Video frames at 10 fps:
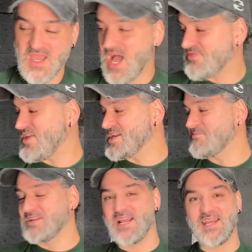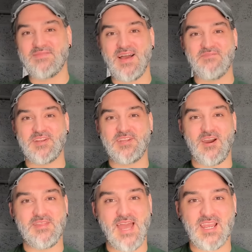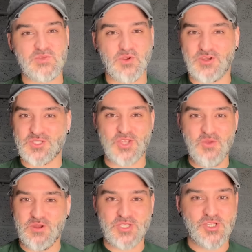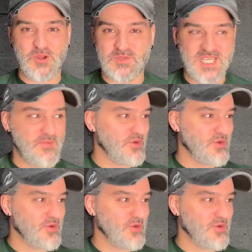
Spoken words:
I think I'm going to leave that video there because we've got so much chopped in.